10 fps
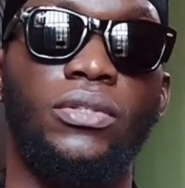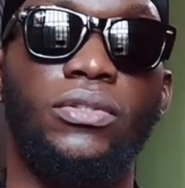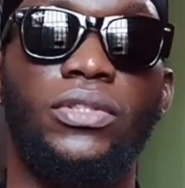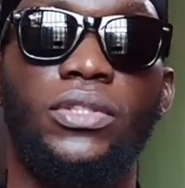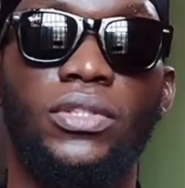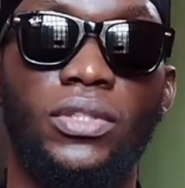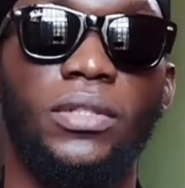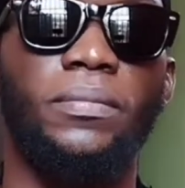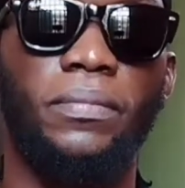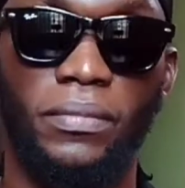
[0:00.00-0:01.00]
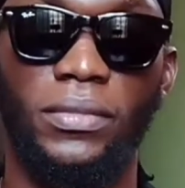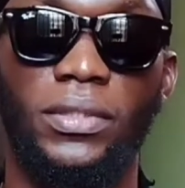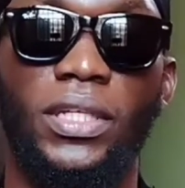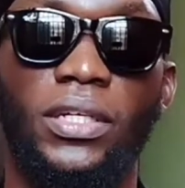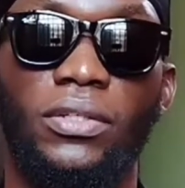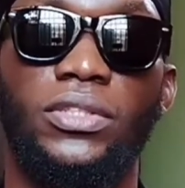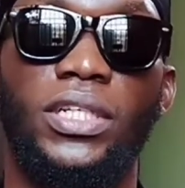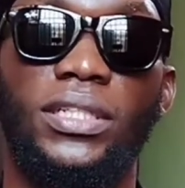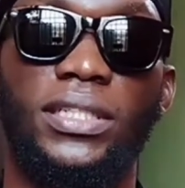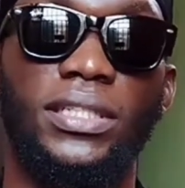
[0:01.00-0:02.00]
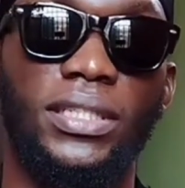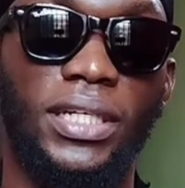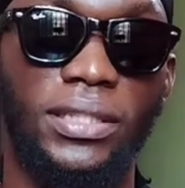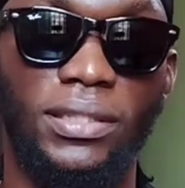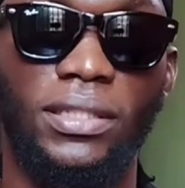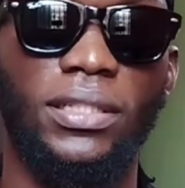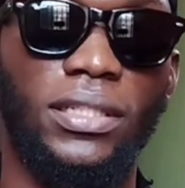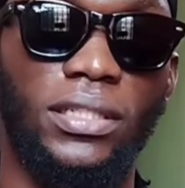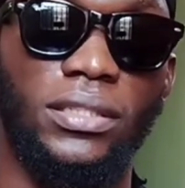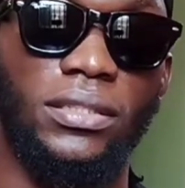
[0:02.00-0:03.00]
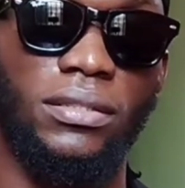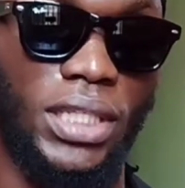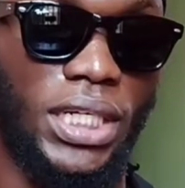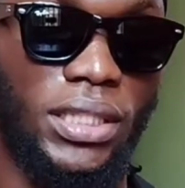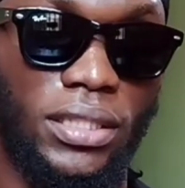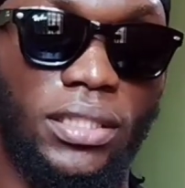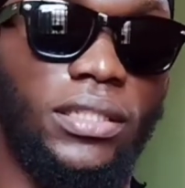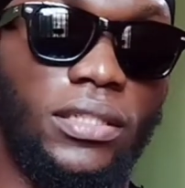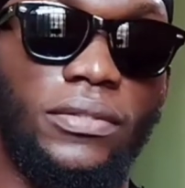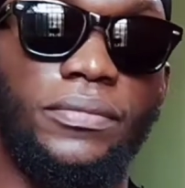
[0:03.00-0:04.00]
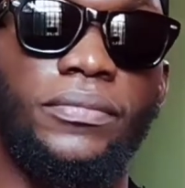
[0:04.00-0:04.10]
just stop then your tracks and start thinking.